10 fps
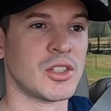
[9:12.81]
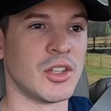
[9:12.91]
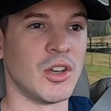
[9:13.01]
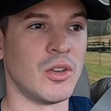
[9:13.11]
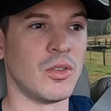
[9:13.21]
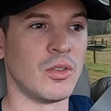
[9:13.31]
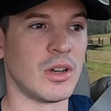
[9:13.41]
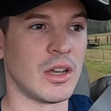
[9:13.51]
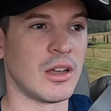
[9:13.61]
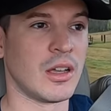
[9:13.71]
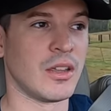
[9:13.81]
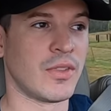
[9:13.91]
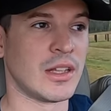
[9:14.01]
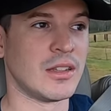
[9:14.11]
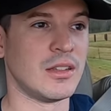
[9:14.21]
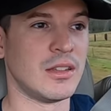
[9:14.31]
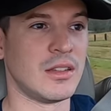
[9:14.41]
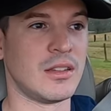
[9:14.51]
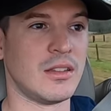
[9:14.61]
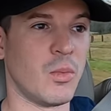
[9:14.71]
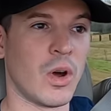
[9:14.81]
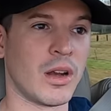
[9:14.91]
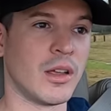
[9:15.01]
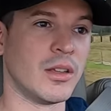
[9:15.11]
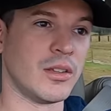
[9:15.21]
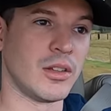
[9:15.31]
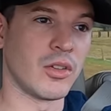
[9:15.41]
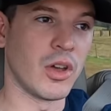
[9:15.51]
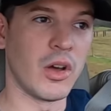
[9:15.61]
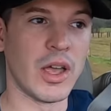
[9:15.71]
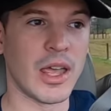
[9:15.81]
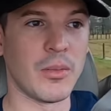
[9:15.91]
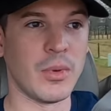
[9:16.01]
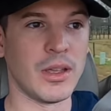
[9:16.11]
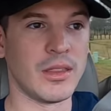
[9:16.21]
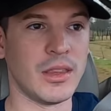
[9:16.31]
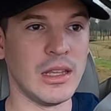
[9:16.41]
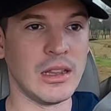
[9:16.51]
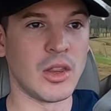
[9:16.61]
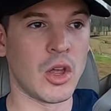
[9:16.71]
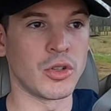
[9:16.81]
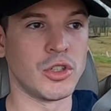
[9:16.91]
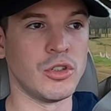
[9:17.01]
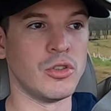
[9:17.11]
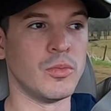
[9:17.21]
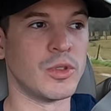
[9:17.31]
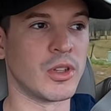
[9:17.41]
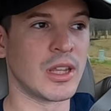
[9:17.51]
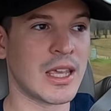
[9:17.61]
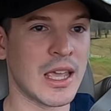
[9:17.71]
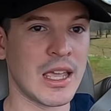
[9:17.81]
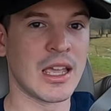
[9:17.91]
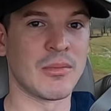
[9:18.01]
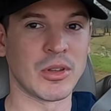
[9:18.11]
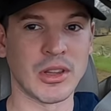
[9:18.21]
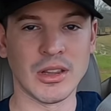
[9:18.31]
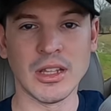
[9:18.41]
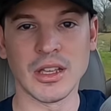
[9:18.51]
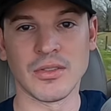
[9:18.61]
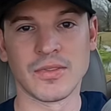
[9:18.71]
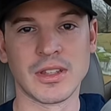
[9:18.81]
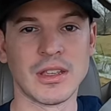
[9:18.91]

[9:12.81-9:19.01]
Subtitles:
So if I want to, you know, go ahead with the long tubes or the cam or the lift,